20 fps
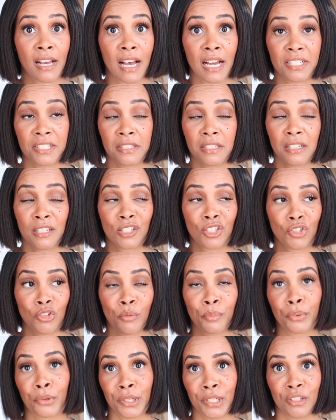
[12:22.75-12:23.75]
I just think it's so
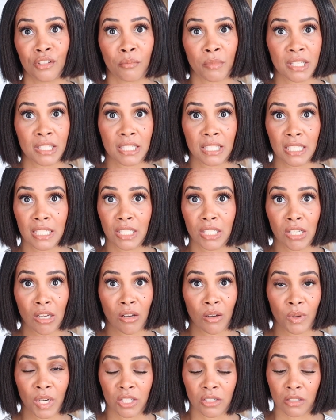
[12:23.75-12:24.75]
pretty on my skin
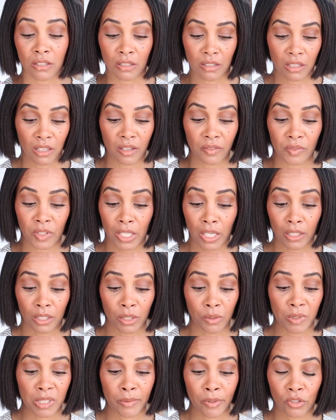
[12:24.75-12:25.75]
tone. Just love
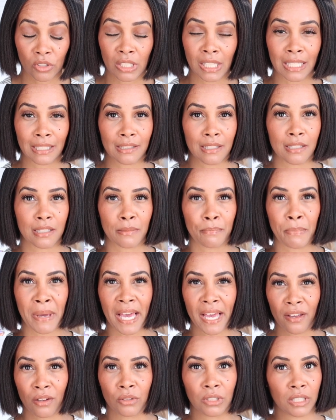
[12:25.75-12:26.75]
yellow, especially like this
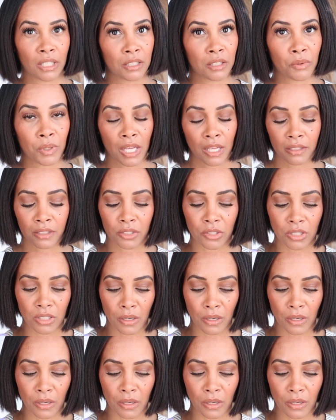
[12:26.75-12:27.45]
pale yellow color.